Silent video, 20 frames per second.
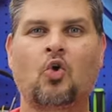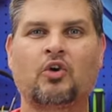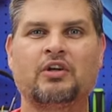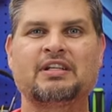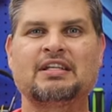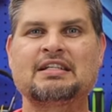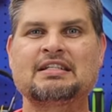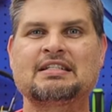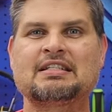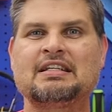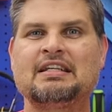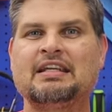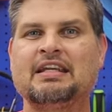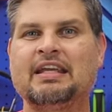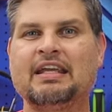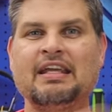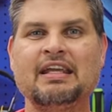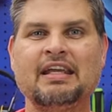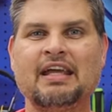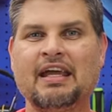or
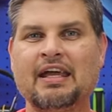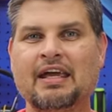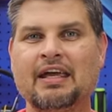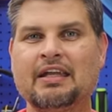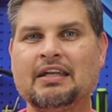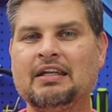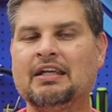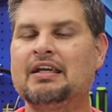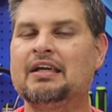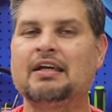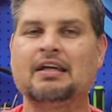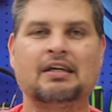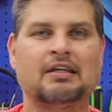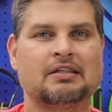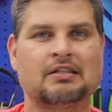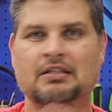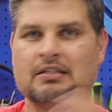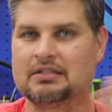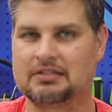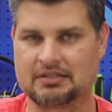DCEN,
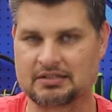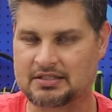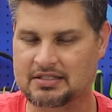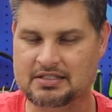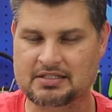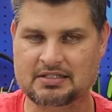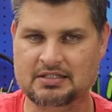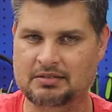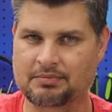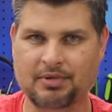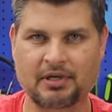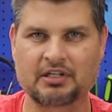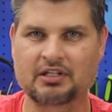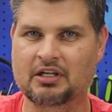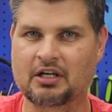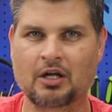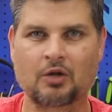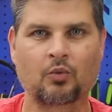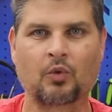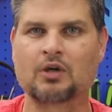just depending
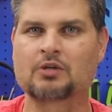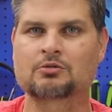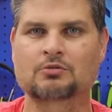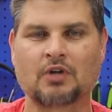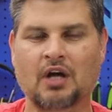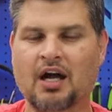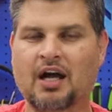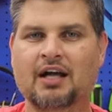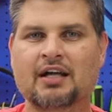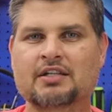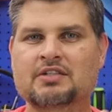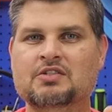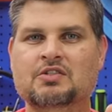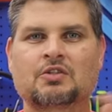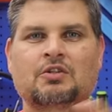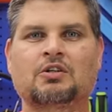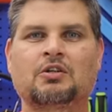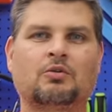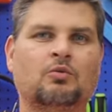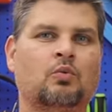on what rods
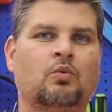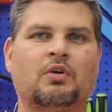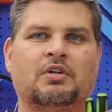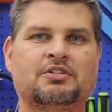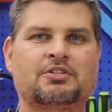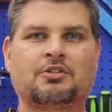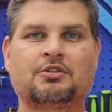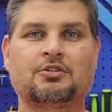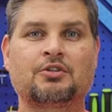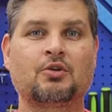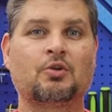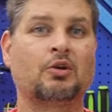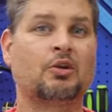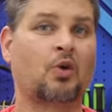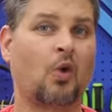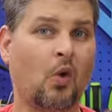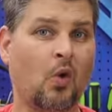or what you're doing.